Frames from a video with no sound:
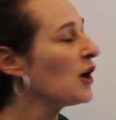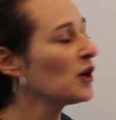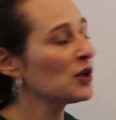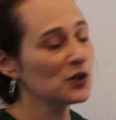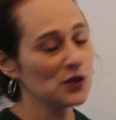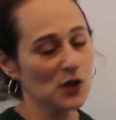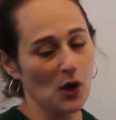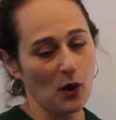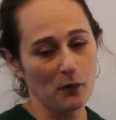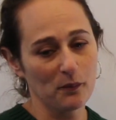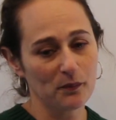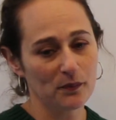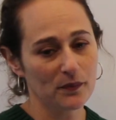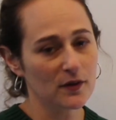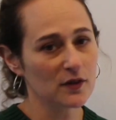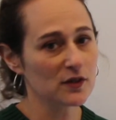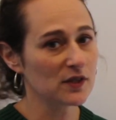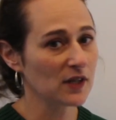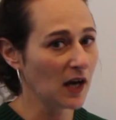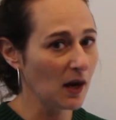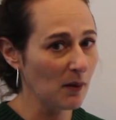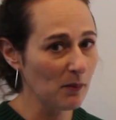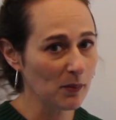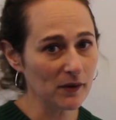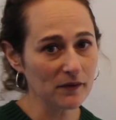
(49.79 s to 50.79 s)
So there's a
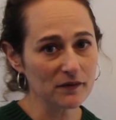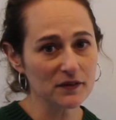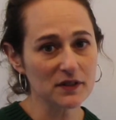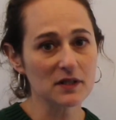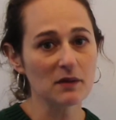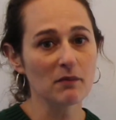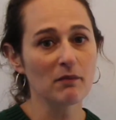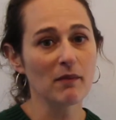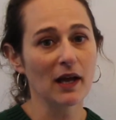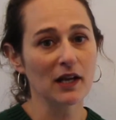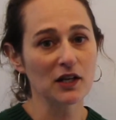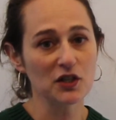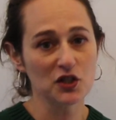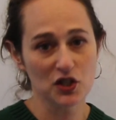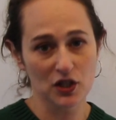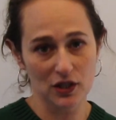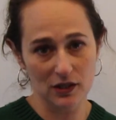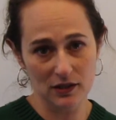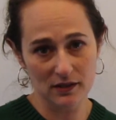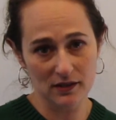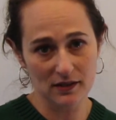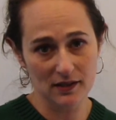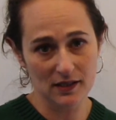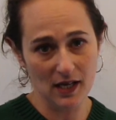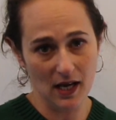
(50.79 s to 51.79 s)
couple of
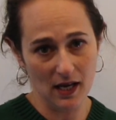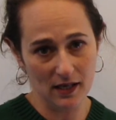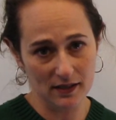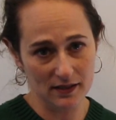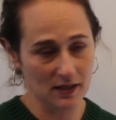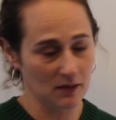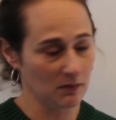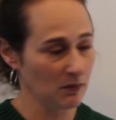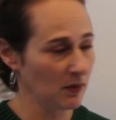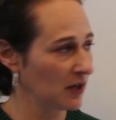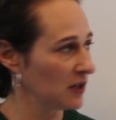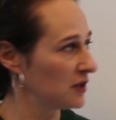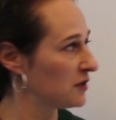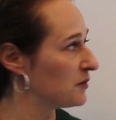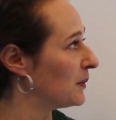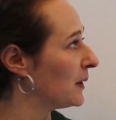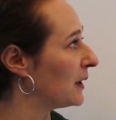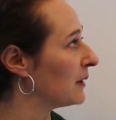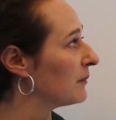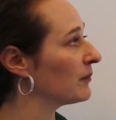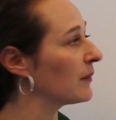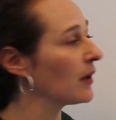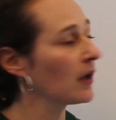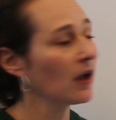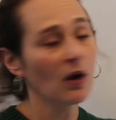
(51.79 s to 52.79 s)
dimensions to asset management.